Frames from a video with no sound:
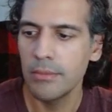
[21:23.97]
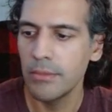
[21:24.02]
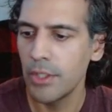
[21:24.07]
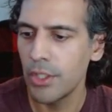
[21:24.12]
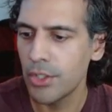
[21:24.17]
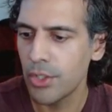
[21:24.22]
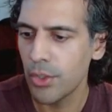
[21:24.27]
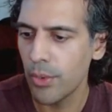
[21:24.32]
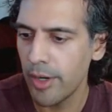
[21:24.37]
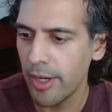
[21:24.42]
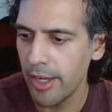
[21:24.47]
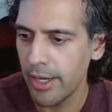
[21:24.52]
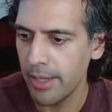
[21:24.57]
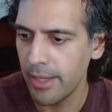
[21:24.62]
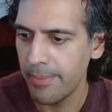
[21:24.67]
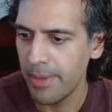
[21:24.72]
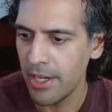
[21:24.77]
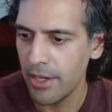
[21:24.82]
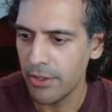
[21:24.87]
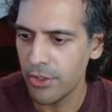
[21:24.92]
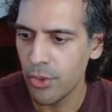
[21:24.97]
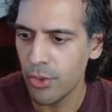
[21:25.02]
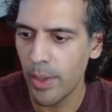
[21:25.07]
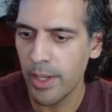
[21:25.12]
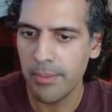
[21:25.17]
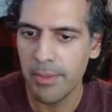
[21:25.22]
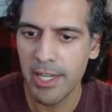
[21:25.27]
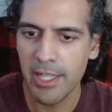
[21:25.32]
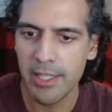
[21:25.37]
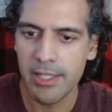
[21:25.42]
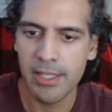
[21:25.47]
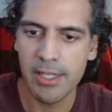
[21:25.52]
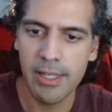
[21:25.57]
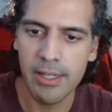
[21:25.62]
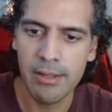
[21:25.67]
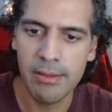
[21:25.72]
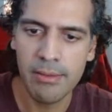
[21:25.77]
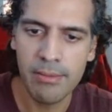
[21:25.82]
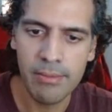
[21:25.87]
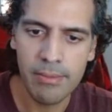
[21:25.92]
So we're at about 20 minutes
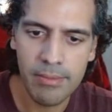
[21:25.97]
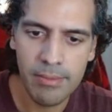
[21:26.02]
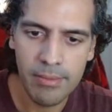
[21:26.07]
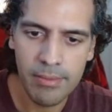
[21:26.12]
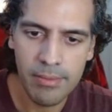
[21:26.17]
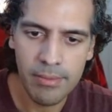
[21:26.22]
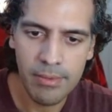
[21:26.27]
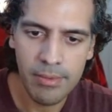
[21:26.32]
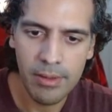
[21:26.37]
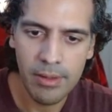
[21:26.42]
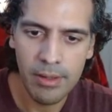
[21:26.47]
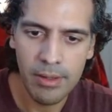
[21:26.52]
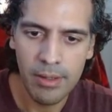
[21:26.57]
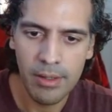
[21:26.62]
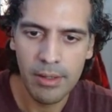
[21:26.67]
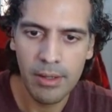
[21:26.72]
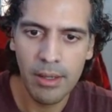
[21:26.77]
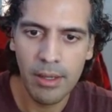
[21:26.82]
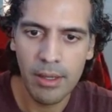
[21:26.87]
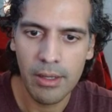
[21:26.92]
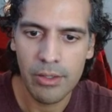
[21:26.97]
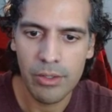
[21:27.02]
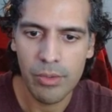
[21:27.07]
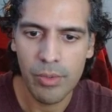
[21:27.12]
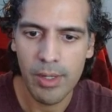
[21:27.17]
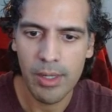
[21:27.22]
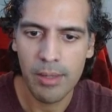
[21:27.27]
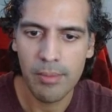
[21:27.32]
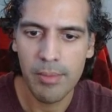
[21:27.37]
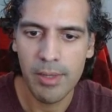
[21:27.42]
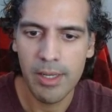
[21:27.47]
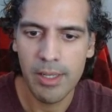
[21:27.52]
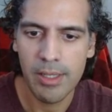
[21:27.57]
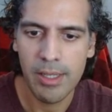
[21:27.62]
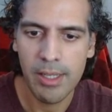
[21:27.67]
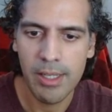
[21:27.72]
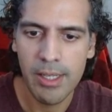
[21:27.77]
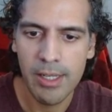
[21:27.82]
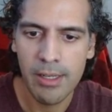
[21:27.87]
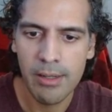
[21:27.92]
in. 20
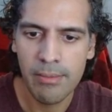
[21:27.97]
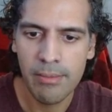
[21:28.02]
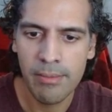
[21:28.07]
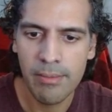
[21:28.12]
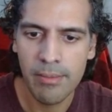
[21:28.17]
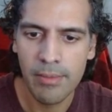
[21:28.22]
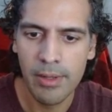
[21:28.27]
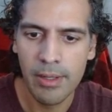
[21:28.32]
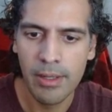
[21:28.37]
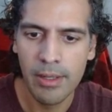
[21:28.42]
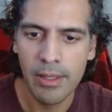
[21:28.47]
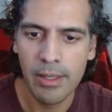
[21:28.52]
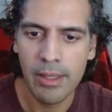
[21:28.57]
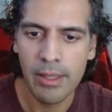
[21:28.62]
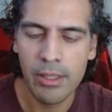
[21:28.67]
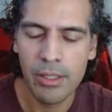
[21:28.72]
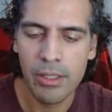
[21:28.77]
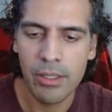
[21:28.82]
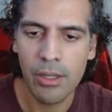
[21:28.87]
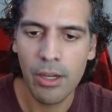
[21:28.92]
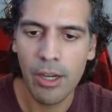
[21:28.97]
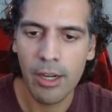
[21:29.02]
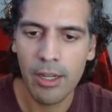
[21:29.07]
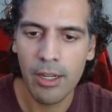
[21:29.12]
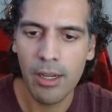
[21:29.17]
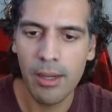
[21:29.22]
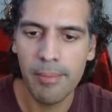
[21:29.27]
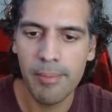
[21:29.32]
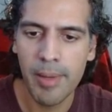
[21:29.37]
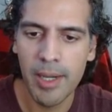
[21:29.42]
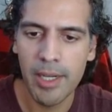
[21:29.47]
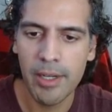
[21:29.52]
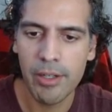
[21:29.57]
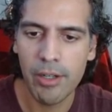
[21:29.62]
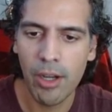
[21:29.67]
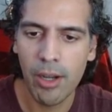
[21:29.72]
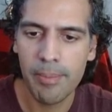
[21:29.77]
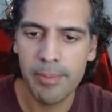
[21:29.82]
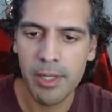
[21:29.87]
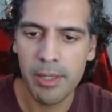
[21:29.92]
minutes in. Talk about
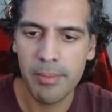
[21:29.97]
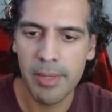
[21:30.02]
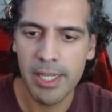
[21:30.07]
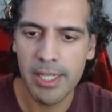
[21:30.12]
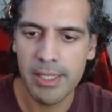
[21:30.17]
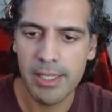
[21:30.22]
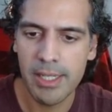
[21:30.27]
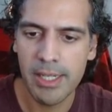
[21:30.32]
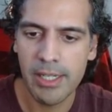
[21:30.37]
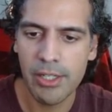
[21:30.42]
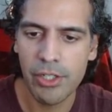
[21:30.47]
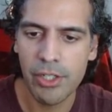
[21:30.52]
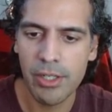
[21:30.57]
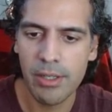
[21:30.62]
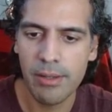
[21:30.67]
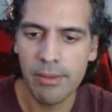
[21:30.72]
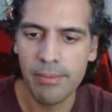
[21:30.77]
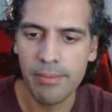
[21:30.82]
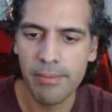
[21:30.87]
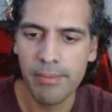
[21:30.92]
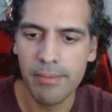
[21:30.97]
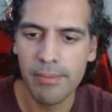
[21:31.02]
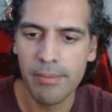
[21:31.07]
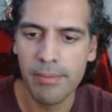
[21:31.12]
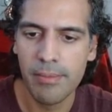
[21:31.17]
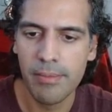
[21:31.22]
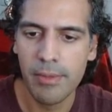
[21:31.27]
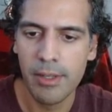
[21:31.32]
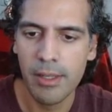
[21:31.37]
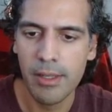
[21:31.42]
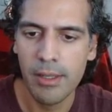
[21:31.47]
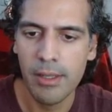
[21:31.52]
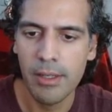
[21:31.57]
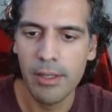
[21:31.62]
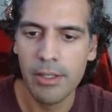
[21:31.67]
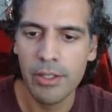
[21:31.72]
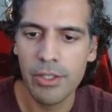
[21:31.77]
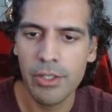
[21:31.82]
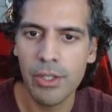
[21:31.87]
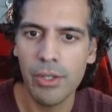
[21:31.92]
optimization.
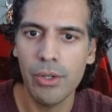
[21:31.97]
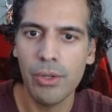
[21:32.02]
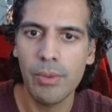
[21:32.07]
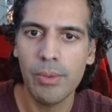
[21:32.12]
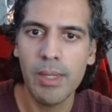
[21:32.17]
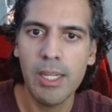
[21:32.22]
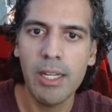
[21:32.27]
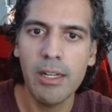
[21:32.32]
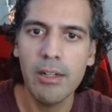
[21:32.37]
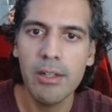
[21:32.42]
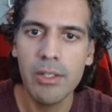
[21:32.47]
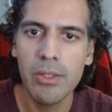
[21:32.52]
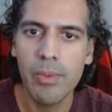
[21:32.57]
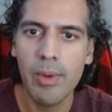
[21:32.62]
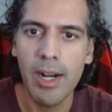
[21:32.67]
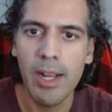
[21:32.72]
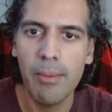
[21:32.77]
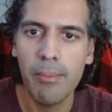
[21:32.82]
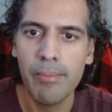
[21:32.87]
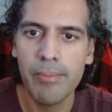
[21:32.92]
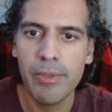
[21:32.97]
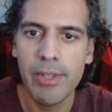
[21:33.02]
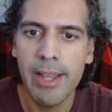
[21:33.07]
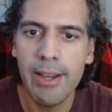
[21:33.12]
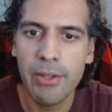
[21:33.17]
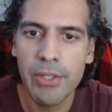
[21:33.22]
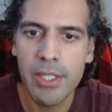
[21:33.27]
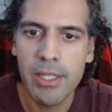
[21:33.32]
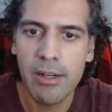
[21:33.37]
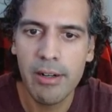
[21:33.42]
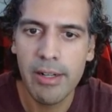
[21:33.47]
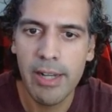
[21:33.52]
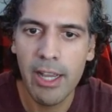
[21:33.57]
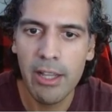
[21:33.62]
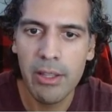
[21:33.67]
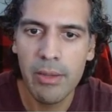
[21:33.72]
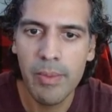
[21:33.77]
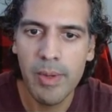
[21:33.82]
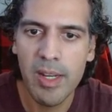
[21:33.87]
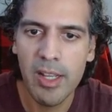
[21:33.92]
So here's where I'm now starting. Now
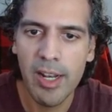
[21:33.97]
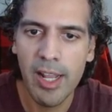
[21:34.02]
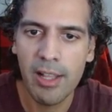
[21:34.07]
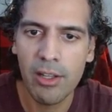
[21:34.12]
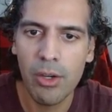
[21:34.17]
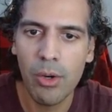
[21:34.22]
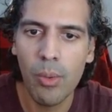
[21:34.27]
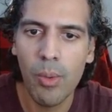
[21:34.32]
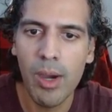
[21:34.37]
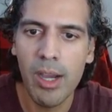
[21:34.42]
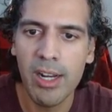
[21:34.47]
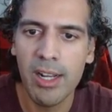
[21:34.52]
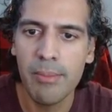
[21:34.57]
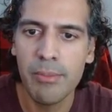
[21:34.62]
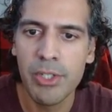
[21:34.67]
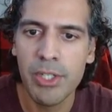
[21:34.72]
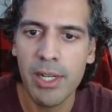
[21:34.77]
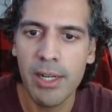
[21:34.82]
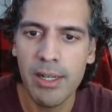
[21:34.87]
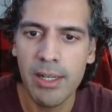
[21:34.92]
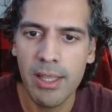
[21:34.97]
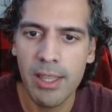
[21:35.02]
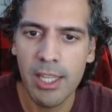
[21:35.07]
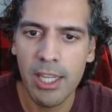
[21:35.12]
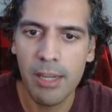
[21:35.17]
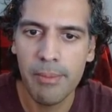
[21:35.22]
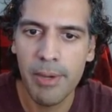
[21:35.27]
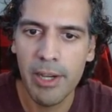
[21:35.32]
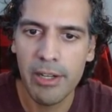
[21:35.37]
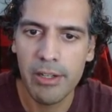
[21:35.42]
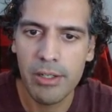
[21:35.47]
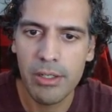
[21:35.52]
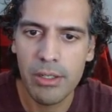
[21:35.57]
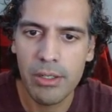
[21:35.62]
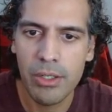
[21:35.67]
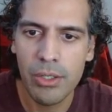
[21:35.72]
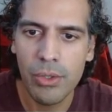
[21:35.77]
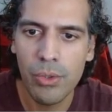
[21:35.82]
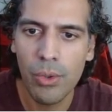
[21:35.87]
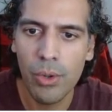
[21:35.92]
that we've done algo 1, I'm starting to think about
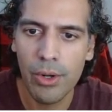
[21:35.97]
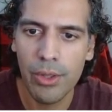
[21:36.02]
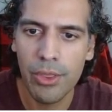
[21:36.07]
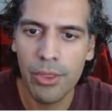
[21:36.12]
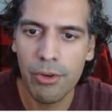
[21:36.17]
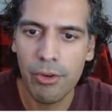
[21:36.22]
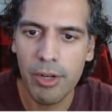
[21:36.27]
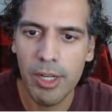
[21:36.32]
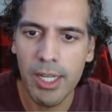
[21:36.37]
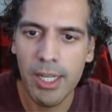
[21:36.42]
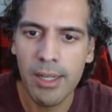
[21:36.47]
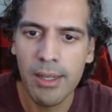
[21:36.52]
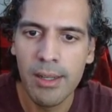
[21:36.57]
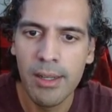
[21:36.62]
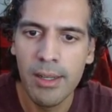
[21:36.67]
2 or 3.